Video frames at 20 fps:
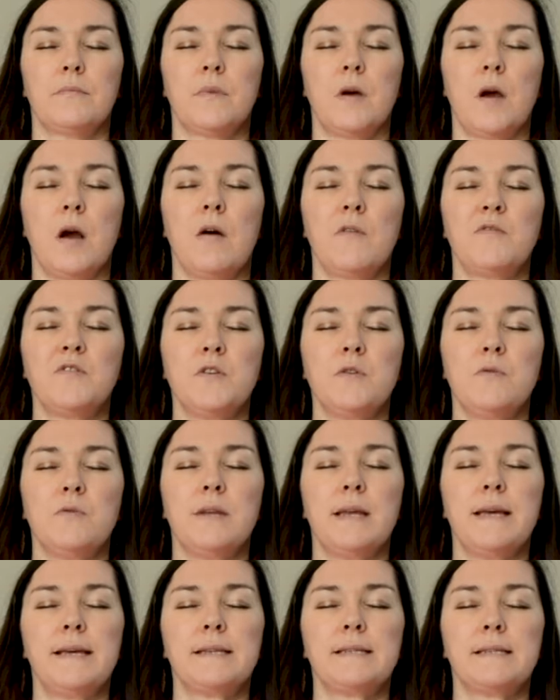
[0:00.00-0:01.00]
After your
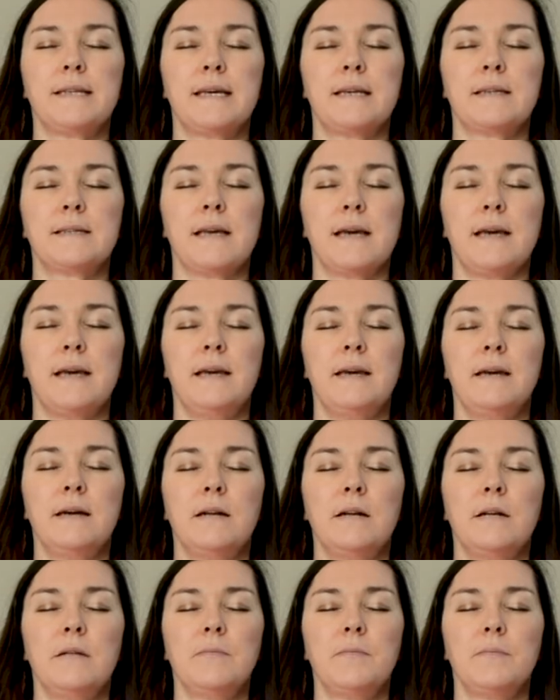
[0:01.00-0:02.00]
next
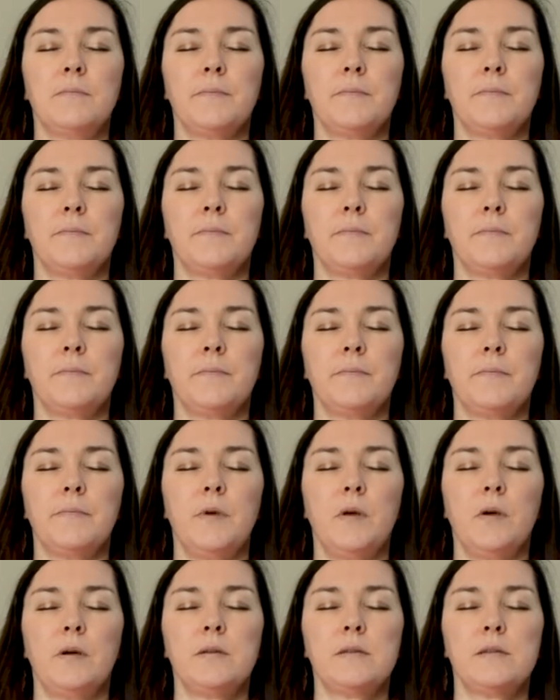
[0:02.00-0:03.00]
exhale,
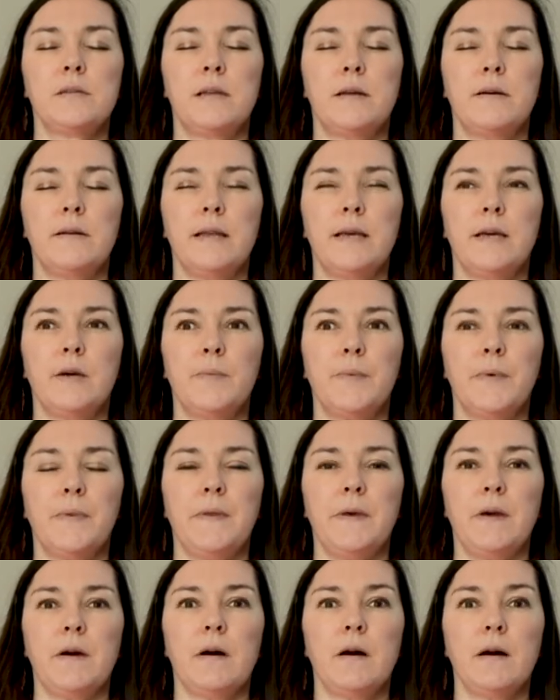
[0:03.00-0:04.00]
you can slowly open
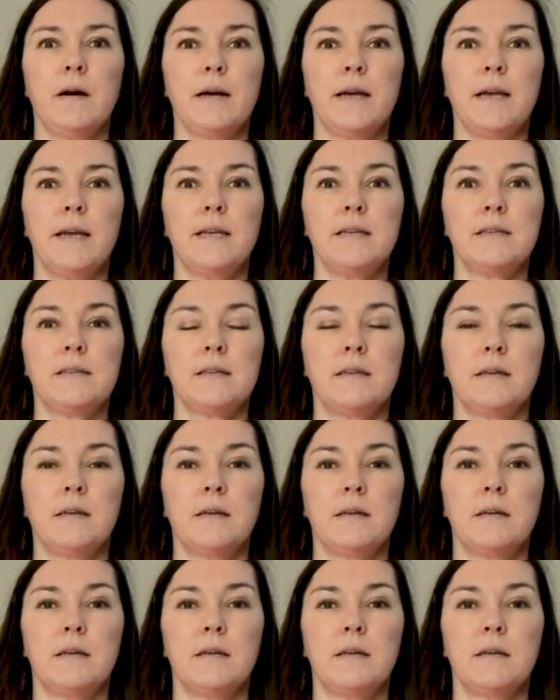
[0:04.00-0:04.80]
the eyes,